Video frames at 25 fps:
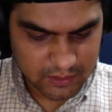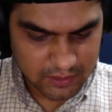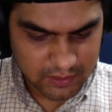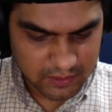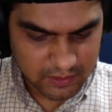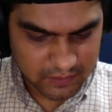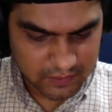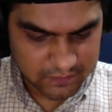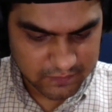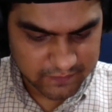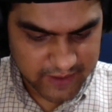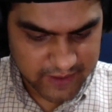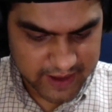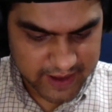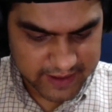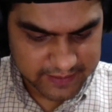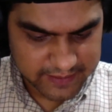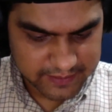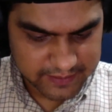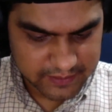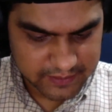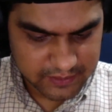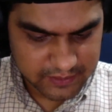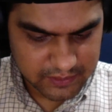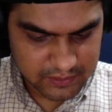Why?
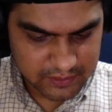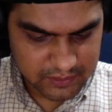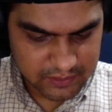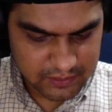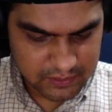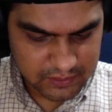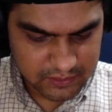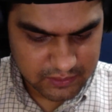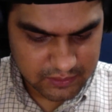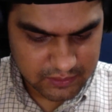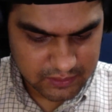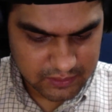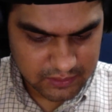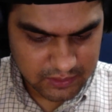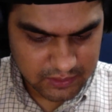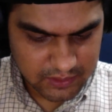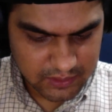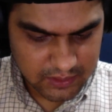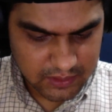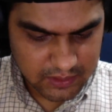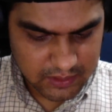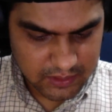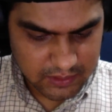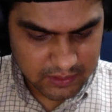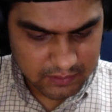
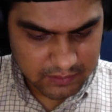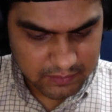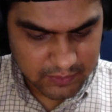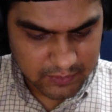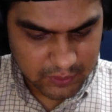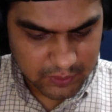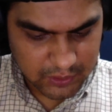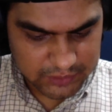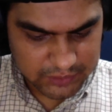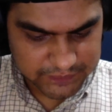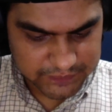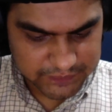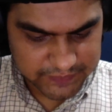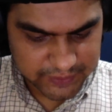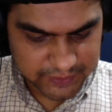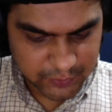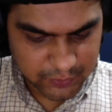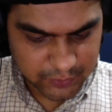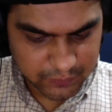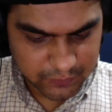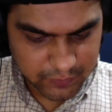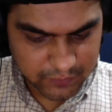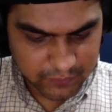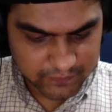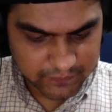Because we don't
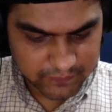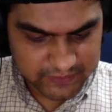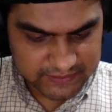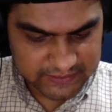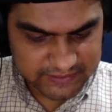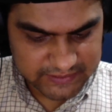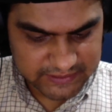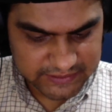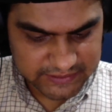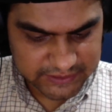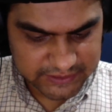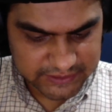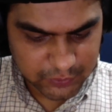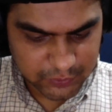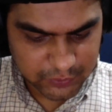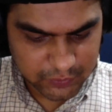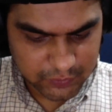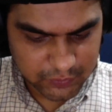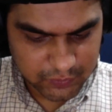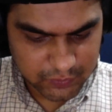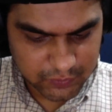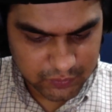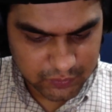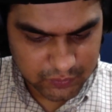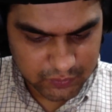want ones and zero.
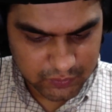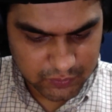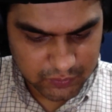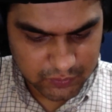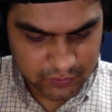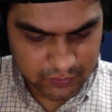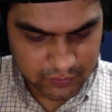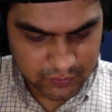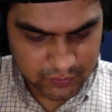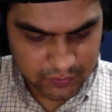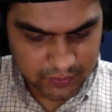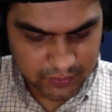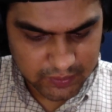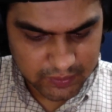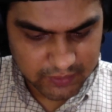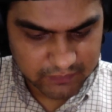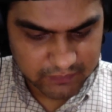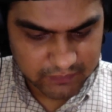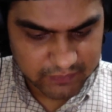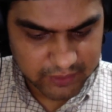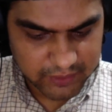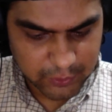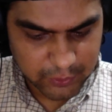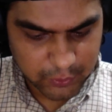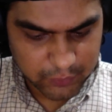
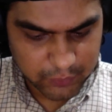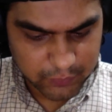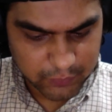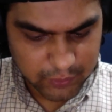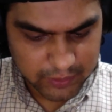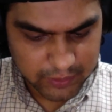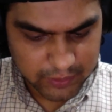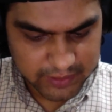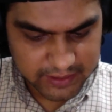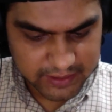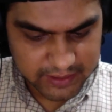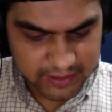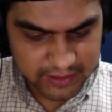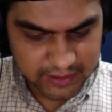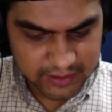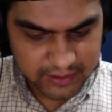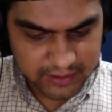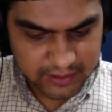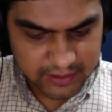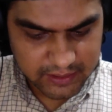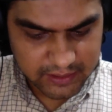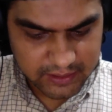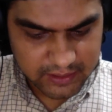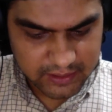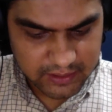We don't want key,
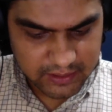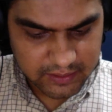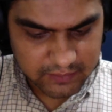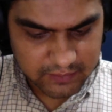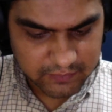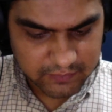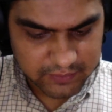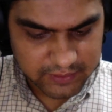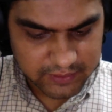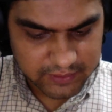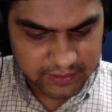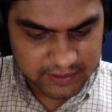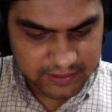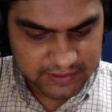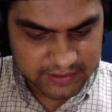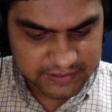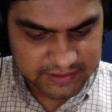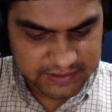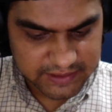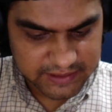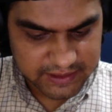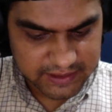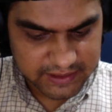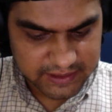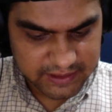is
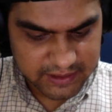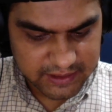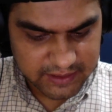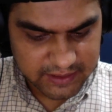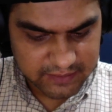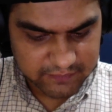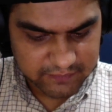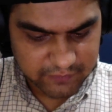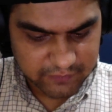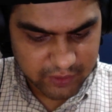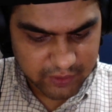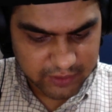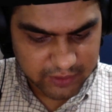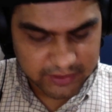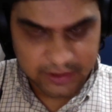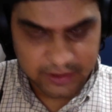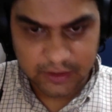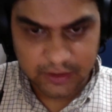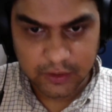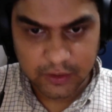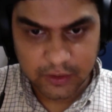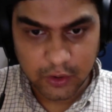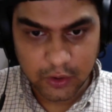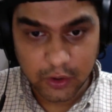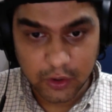there water
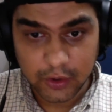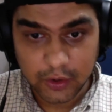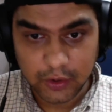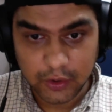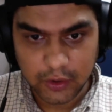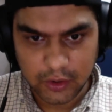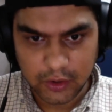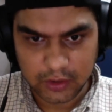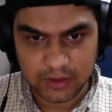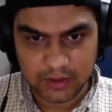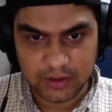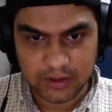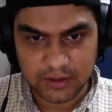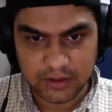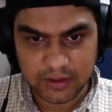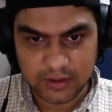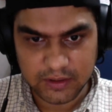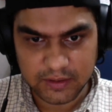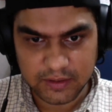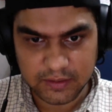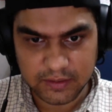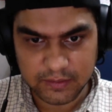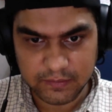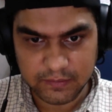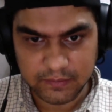or not?
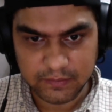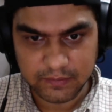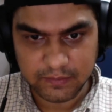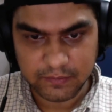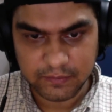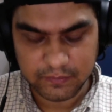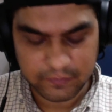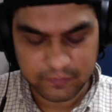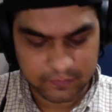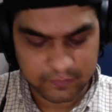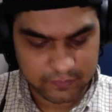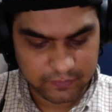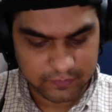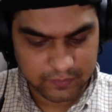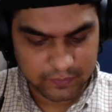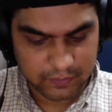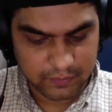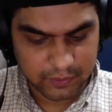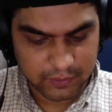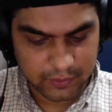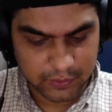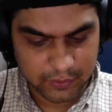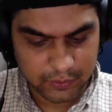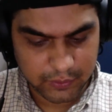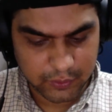We
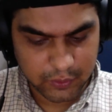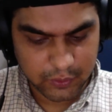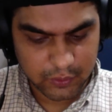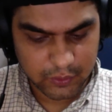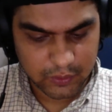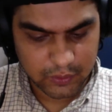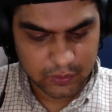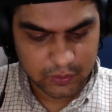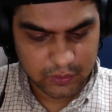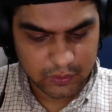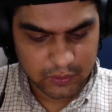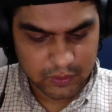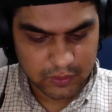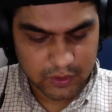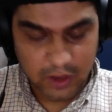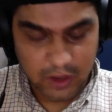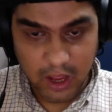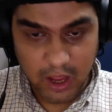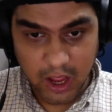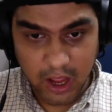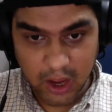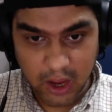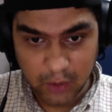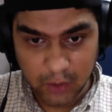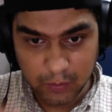want to know
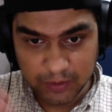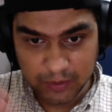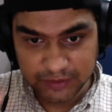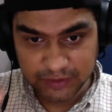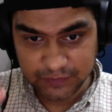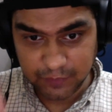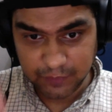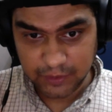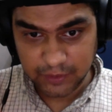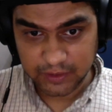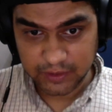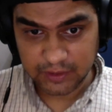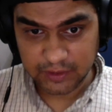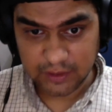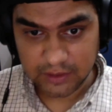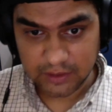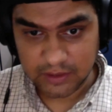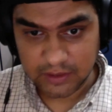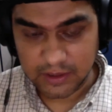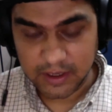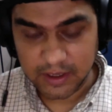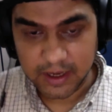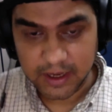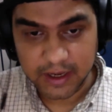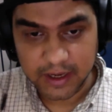how much water
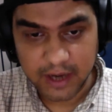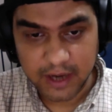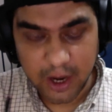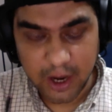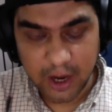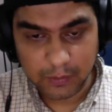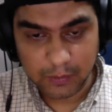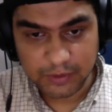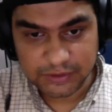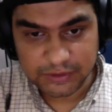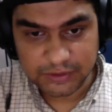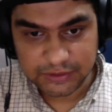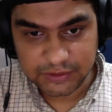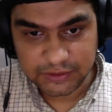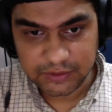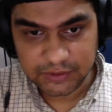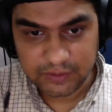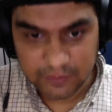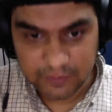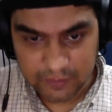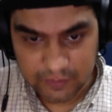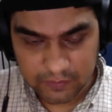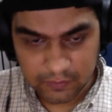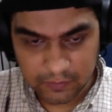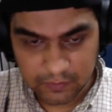and how much
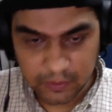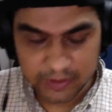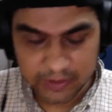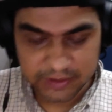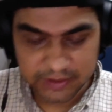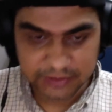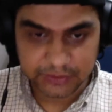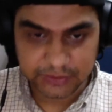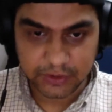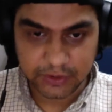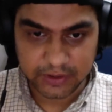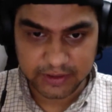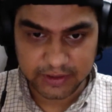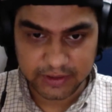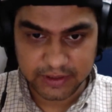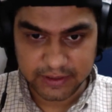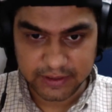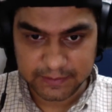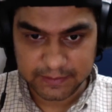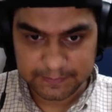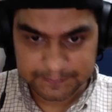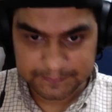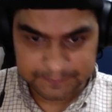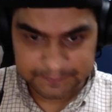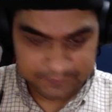water is not there,
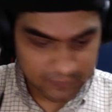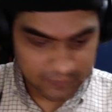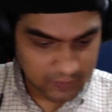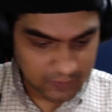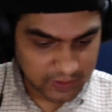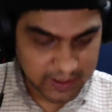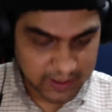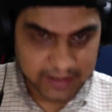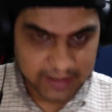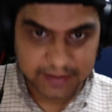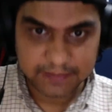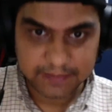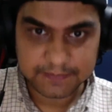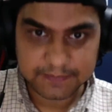right?